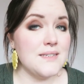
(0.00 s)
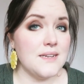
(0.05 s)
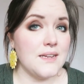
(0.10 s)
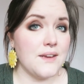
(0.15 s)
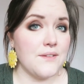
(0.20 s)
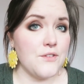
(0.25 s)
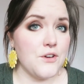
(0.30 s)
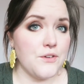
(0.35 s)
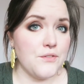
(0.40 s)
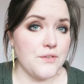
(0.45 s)
seemed
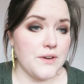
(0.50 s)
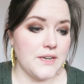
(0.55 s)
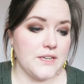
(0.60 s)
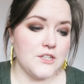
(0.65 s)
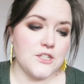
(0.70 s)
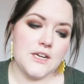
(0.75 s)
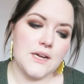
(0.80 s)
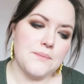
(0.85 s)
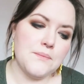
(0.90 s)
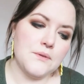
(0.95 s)
like a very
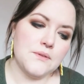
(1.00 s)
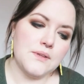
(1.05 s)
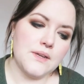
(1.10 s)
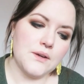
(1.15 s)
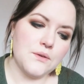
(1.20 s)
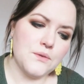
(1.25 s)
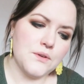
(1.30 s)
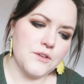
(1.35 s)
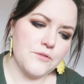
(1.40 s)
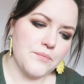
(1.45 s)
friendly chap. He was
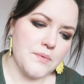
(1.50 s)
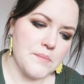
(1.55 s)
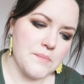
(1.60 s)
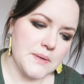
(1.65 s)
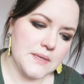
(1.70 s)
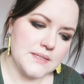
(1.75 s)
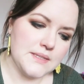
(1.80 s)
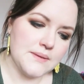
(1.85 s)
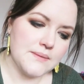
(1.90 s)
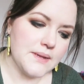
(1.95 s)
like, oh, you've been
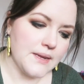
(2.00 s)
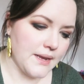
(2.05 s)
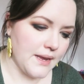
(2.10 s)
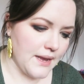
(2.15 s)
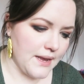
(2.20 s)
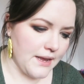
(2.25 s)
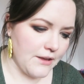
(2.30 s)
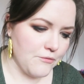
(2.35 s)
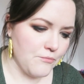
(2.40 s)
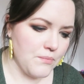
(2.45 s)
busy. I'm like,
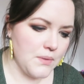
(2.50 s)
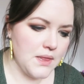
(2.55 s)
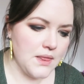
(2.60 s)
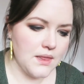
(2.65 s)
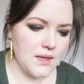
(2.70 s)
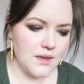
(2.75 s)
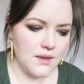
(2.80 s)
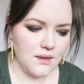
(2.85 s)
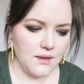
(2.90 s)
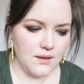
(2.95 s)
I have
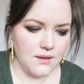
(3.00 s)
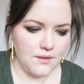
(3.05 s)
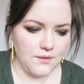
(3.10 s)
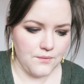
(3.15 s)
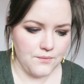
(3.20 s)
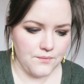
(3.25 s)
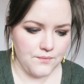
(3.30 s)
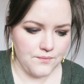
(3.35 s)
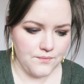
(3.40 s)
been, thank you.